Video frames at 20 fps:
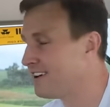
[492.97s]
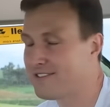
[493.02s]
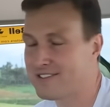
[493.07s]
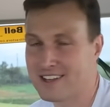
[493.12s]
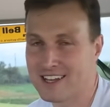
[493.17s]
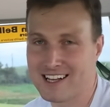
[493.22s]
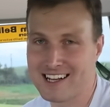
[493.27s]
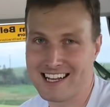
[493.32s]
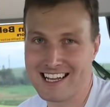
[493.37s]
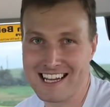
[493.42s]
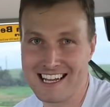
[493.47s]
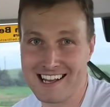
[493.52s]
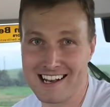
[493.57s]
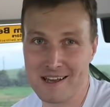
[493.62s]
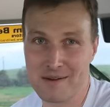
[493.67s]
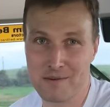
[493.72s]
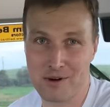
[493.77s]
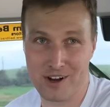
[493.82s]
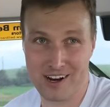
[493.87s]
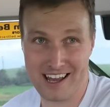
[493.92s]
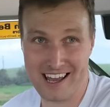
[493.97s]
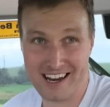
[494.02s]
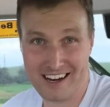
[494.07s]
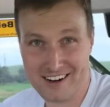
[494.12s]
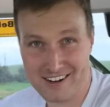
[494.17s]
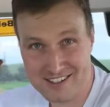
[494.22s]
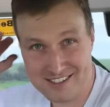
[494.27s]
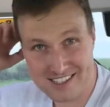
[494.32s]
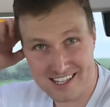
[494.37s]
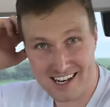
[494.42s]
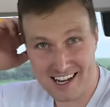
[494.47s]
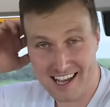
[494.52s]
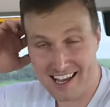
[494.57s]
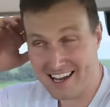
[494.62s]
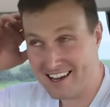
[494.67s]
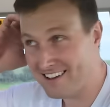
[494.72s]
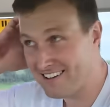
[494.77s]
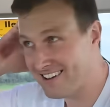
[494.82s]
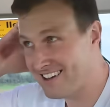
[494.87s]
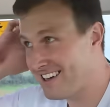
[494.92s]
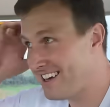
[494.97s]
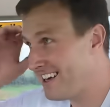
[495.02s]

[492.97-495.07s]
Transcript: lifted 81 acres today.